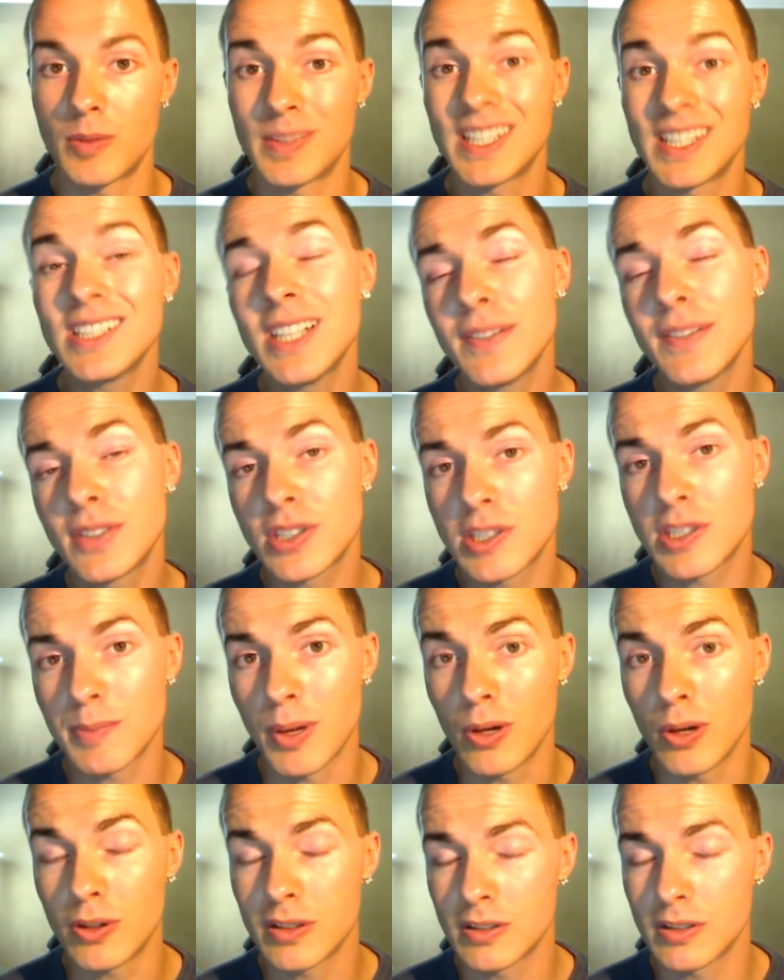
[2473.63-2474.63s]
Then you have your
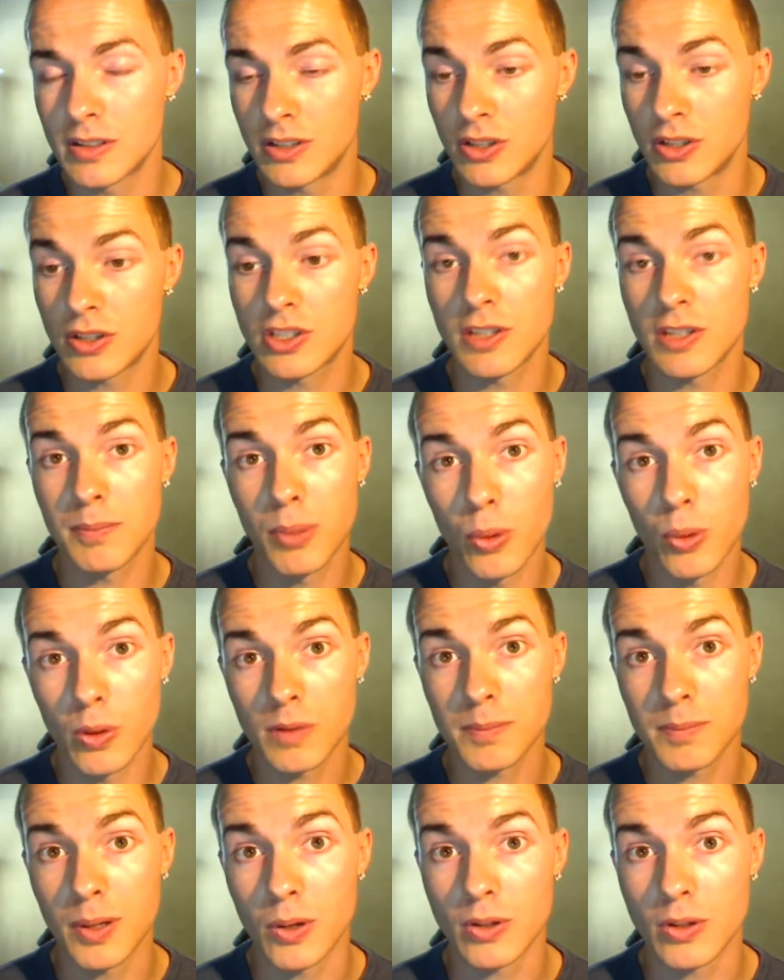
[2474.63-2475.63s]
support
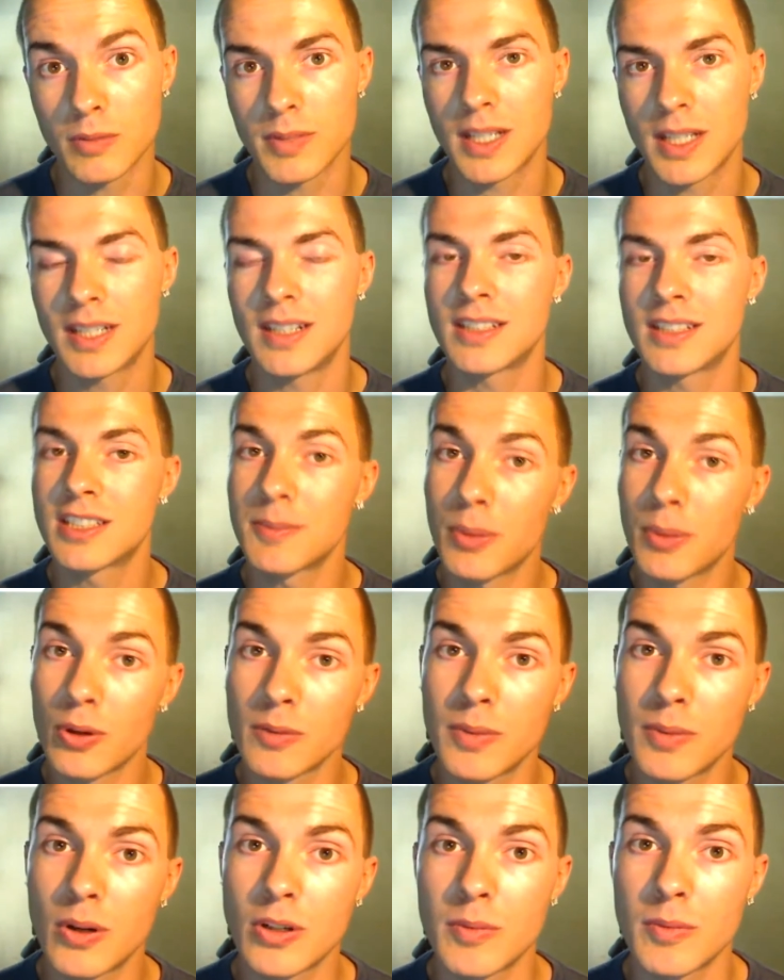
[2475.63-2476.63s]
Pokemon. A support
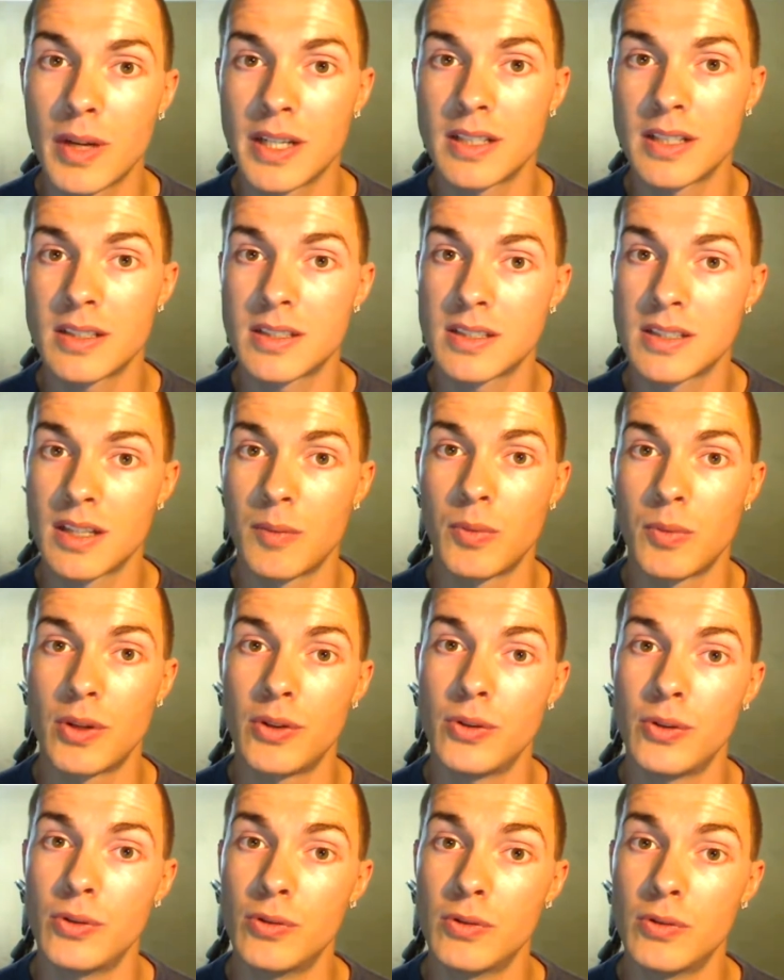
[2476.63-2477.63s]
Pokemon is someone
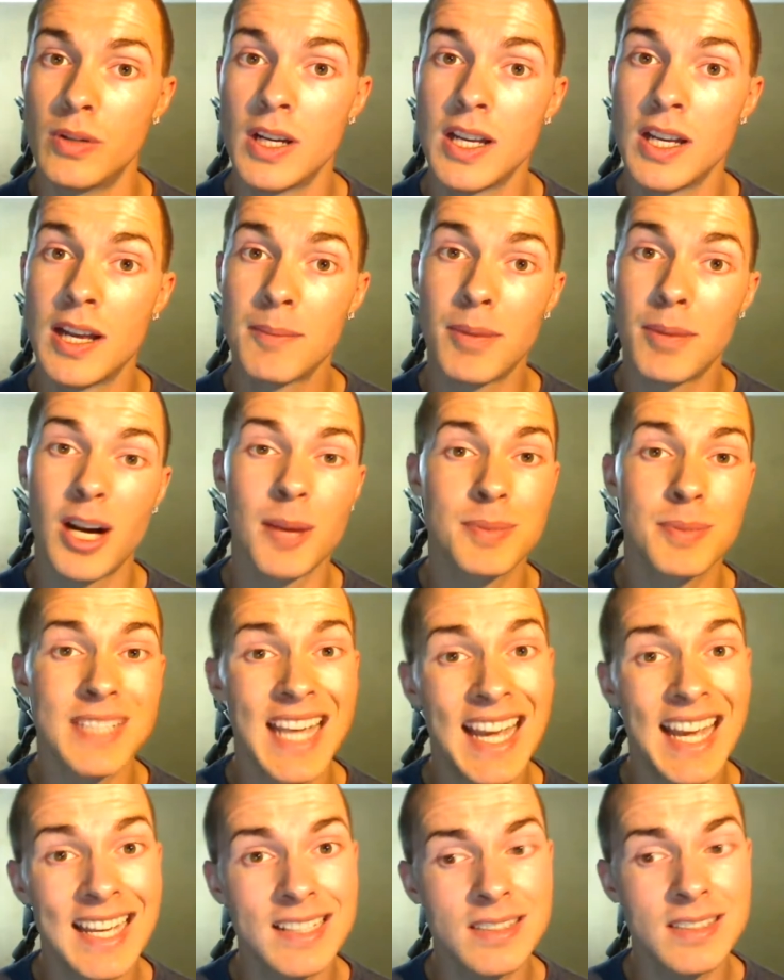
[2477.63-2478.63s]
who pops
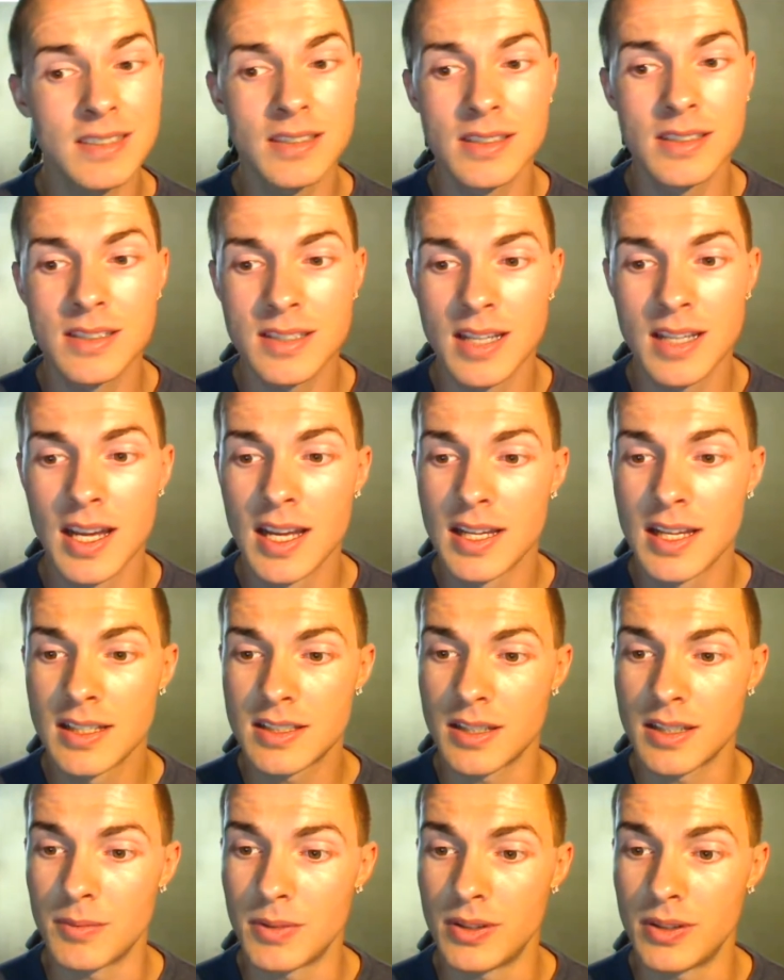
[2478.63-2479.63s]
hazards,
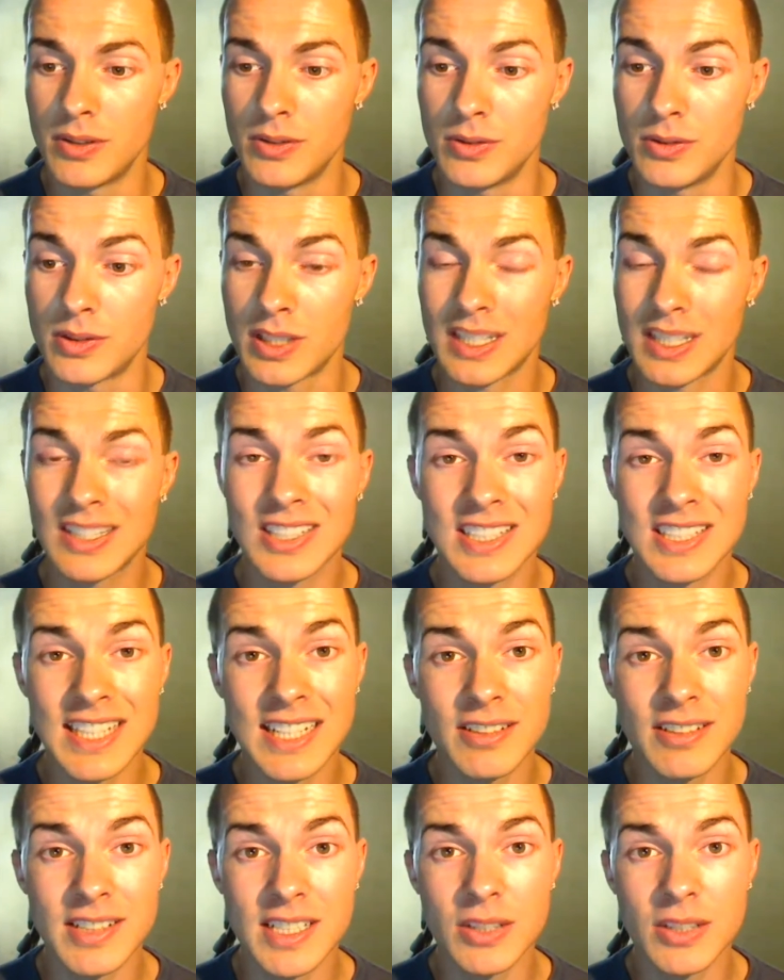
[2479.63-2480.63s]
someone who is a
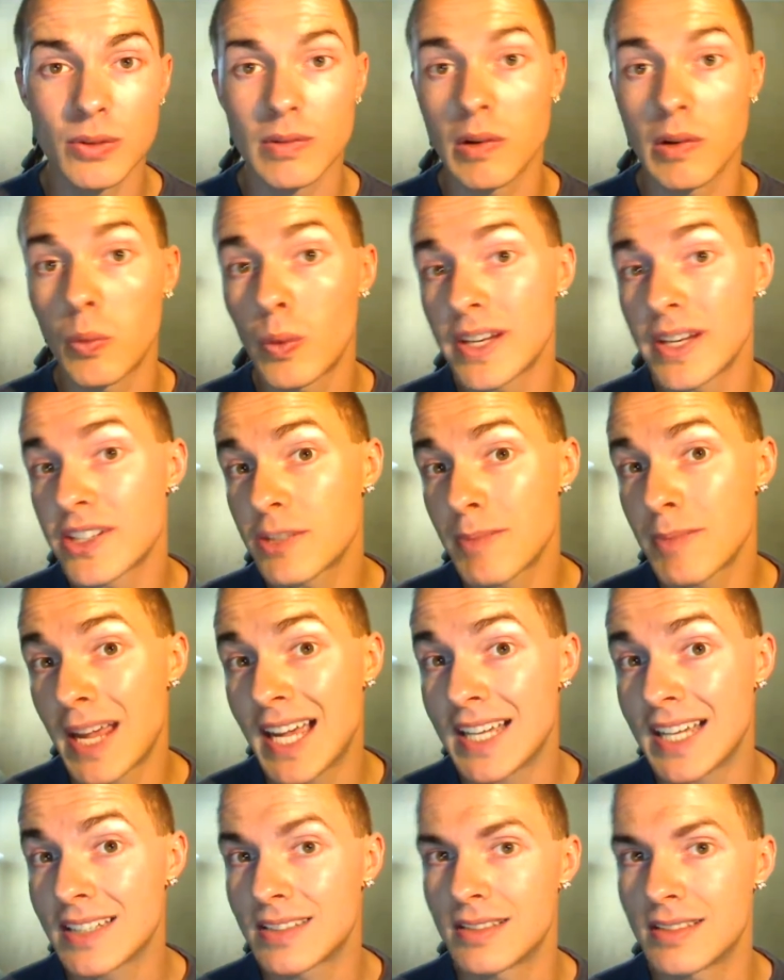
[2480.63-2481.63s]
cleric or a wish
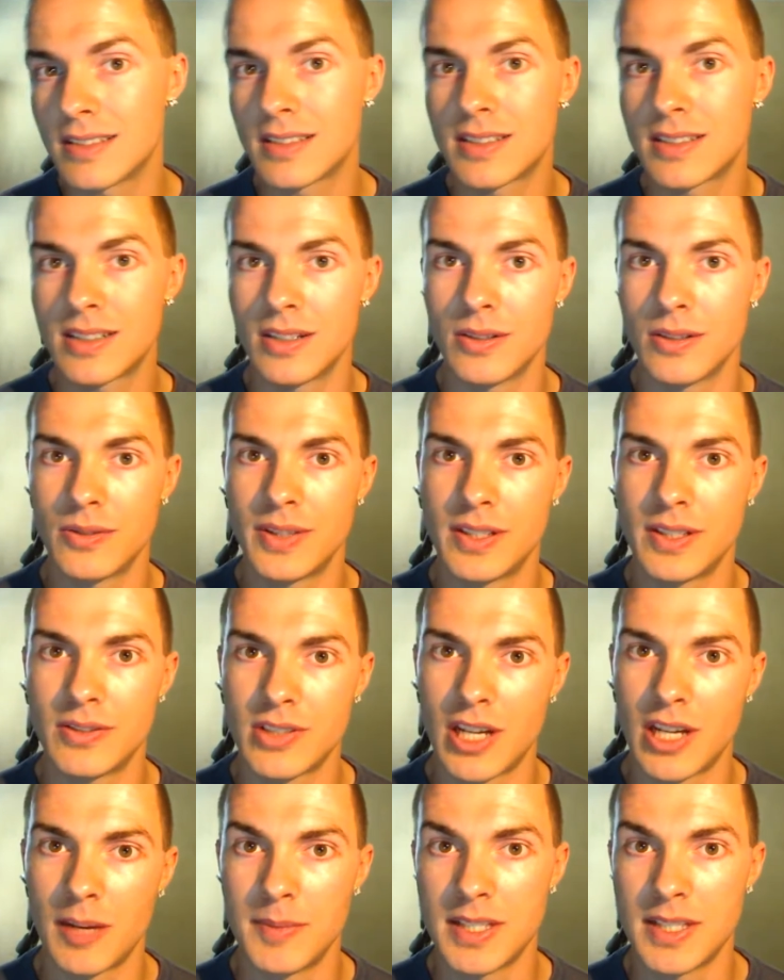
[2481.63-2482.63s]
passer, so their
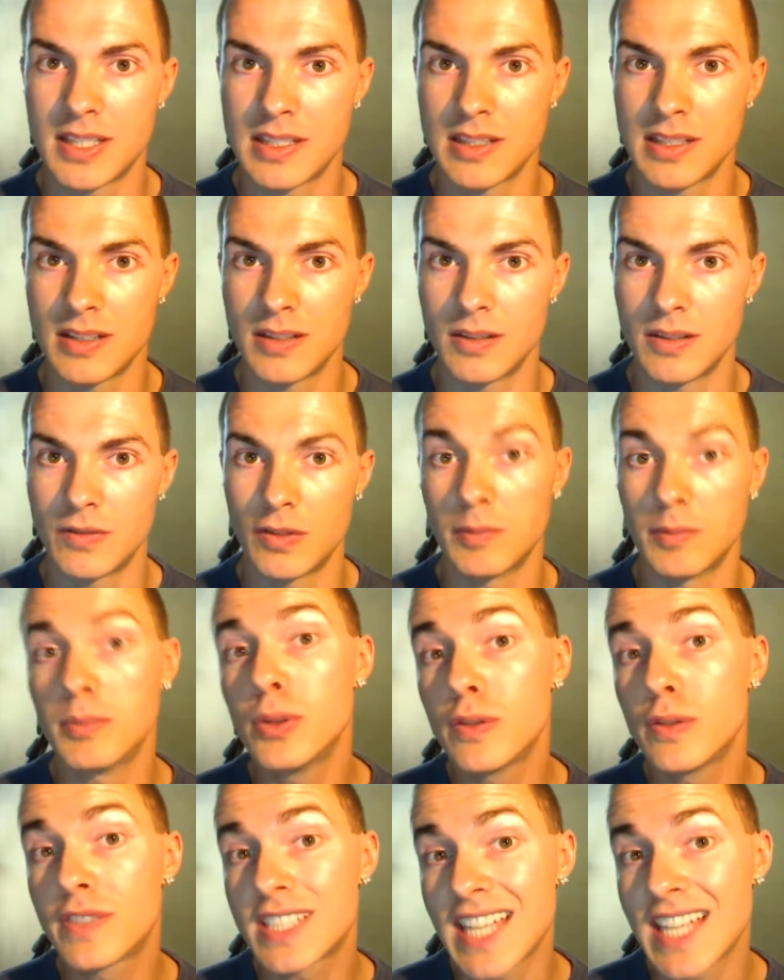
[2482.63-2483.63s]
job is to
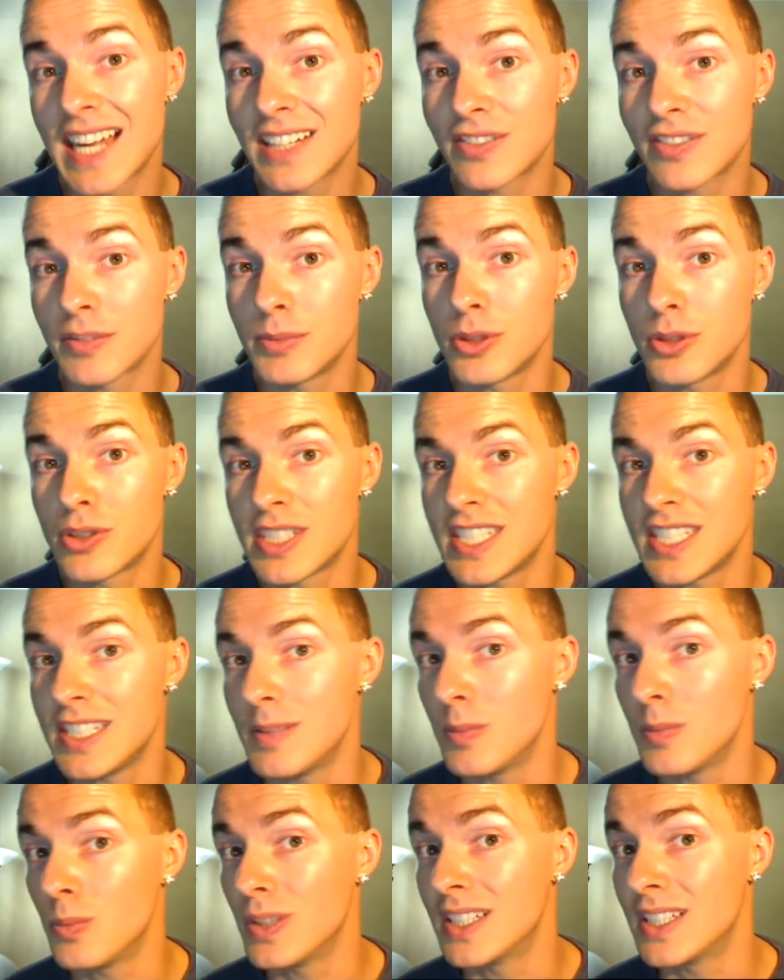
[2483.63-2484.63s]
remove status from your
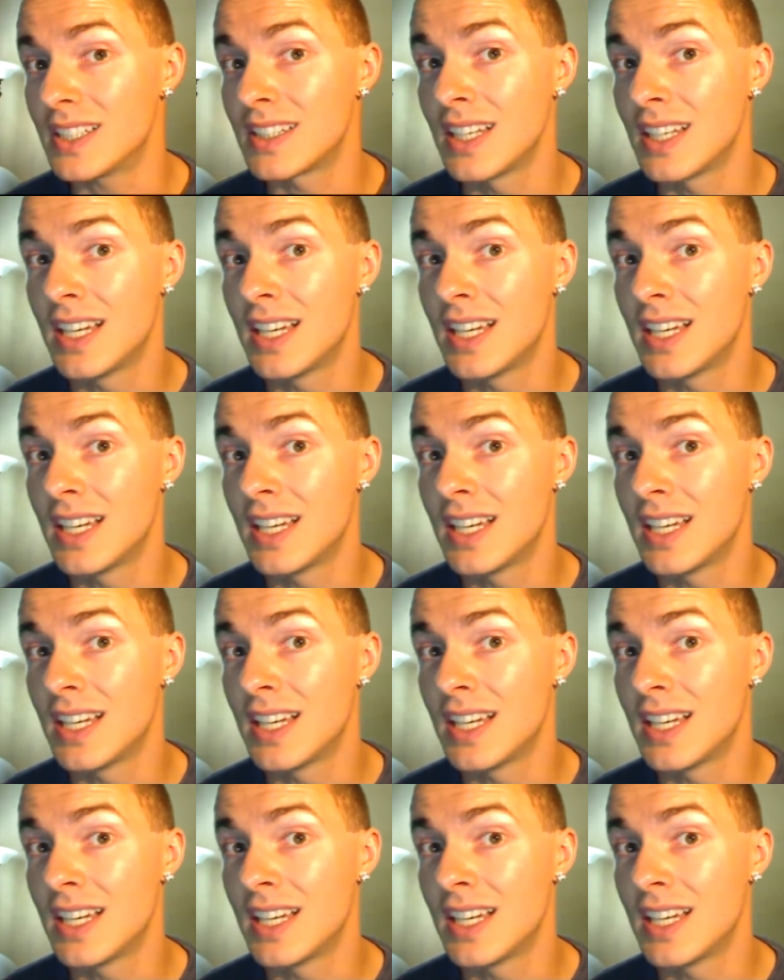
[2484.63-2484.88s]
team with